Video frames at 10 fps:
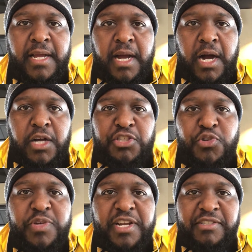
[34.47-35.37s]
uh,
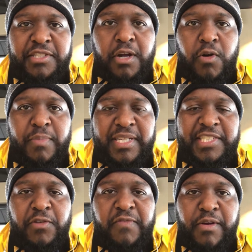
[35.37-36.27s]
two years ago, but it's
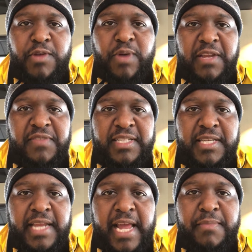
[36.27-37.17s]
still very relevant
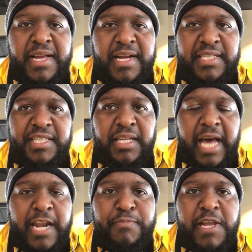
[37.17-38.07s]
today because a
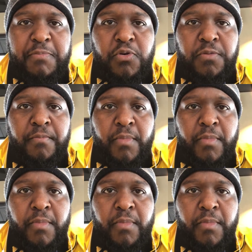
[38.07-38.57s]
lot of people